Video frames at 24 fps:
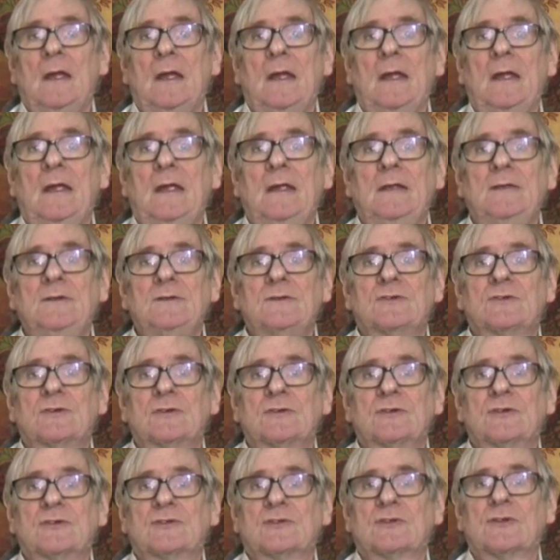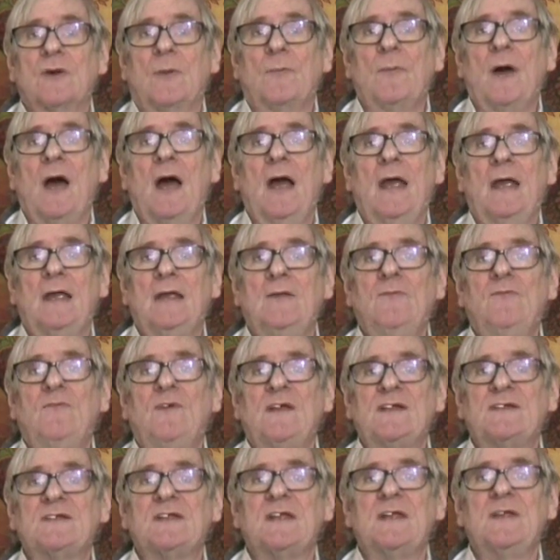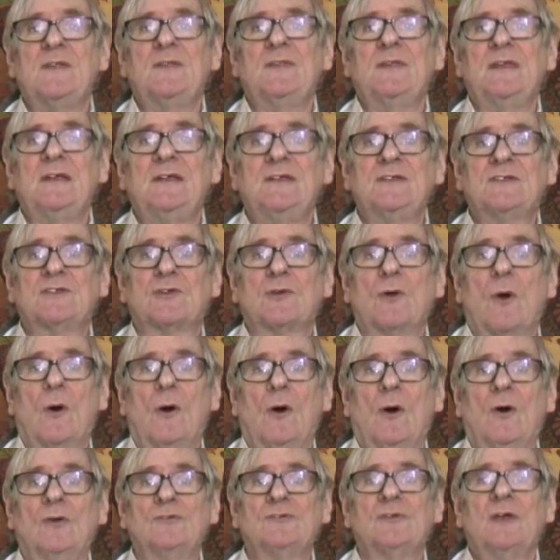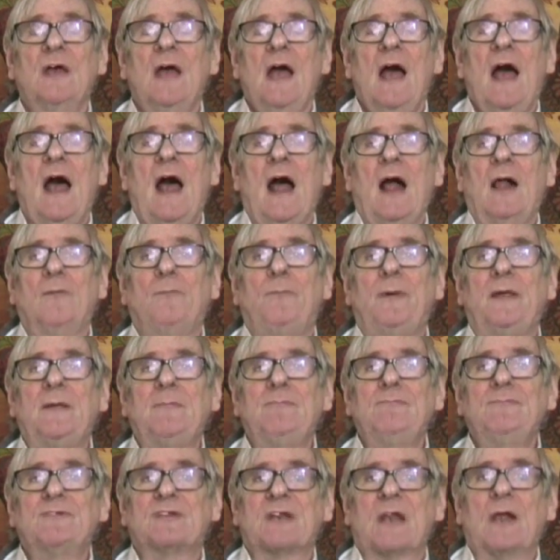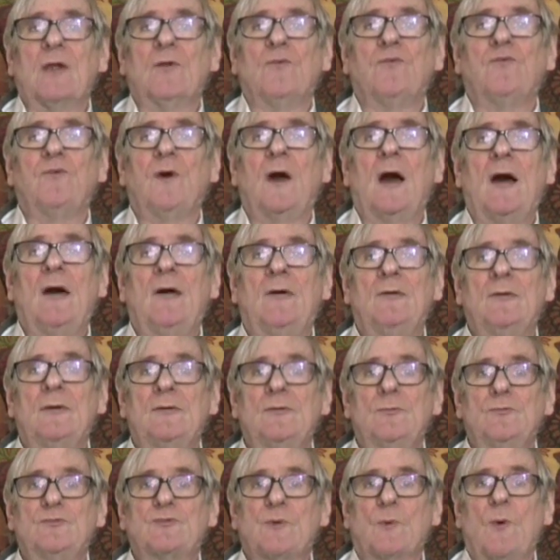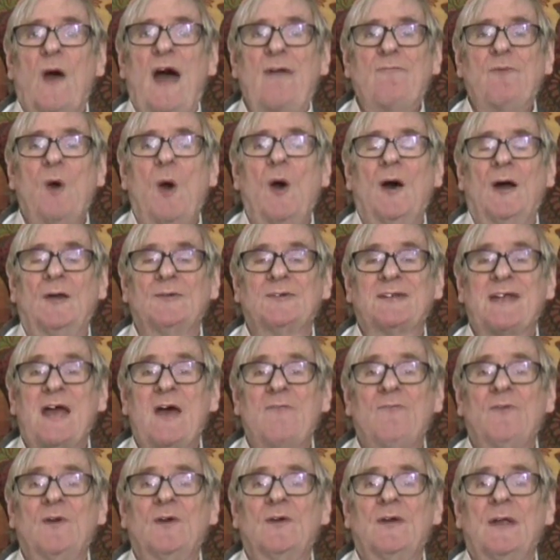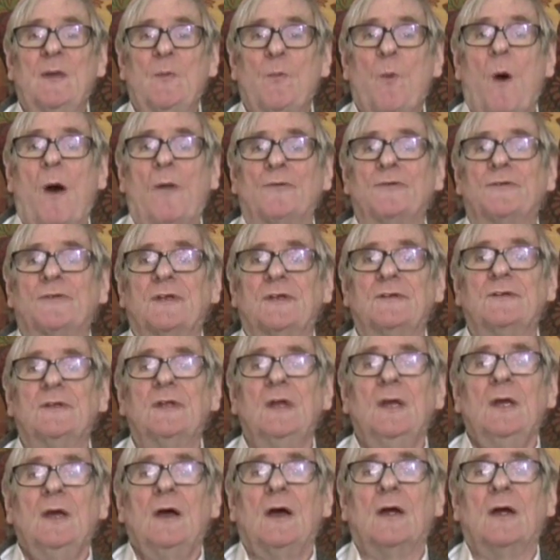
Each summer he'd visit these shores, help himself to whatever he wanted,